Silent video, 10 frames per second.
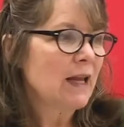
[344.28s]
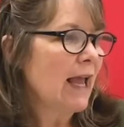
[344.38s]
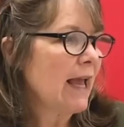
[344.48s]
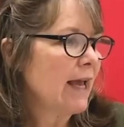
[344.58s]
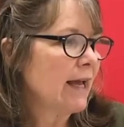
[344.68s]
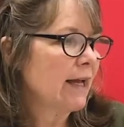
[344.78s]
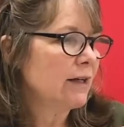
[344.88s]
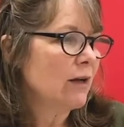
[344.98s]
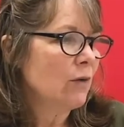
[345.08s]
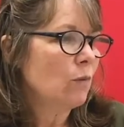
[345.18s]
And
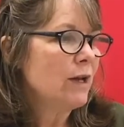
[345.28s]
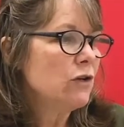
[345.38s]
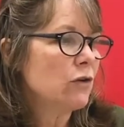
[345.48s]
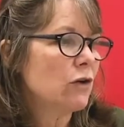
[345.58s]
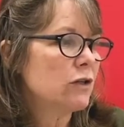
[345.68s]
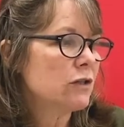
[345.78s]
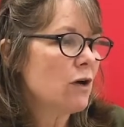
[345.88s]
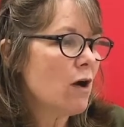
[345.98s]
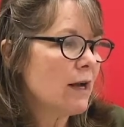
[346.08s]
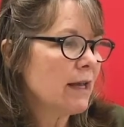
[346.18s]
when you're
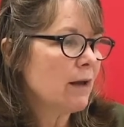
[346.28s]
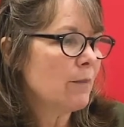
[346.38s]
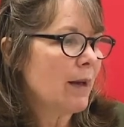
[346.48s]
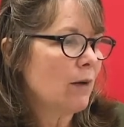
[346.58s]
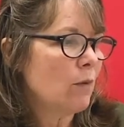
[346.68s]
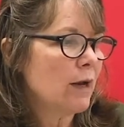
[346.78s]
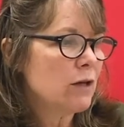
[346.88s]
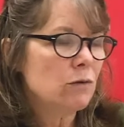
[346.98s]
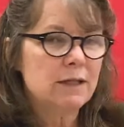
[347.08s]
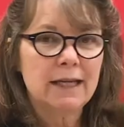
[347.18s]
talking about what
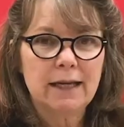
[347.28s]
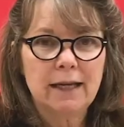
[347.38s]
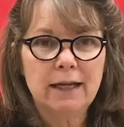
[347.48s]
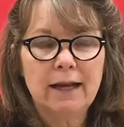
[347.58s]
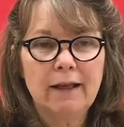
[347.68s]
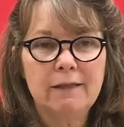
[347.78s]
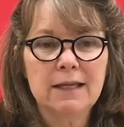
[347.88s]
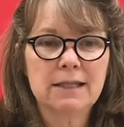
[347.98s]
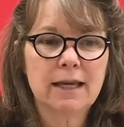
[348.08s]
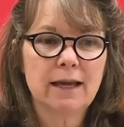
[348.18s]
you did,
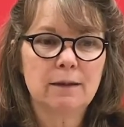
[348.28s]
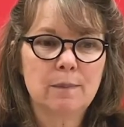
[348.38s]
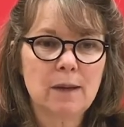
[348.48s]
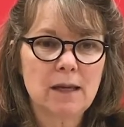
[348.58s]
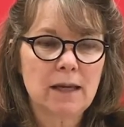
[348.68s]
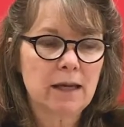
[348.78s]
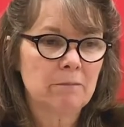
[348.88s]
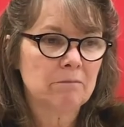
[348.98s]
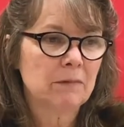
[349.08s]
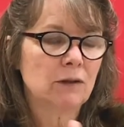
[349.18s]
this can be
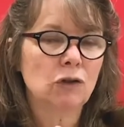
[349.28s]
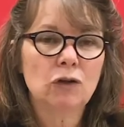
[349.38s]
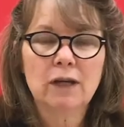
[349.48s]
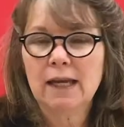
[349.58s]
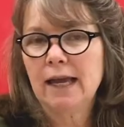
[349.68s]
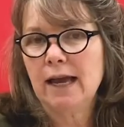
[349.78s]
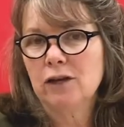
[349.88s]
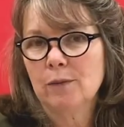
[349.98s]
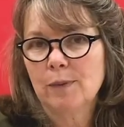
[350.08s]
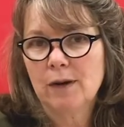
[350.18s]
looking at
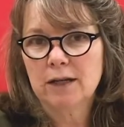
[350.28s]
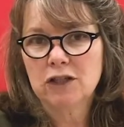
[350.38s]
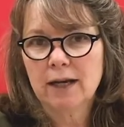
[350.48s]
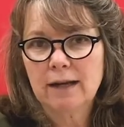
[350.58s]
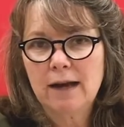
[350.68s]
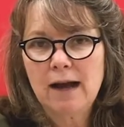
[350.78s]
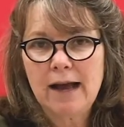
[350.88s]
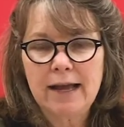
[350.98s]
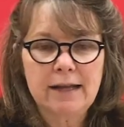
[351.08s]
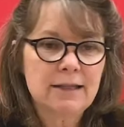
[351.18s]
your project
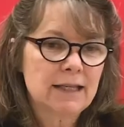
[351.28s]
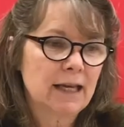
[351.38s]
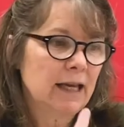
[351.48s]
guides.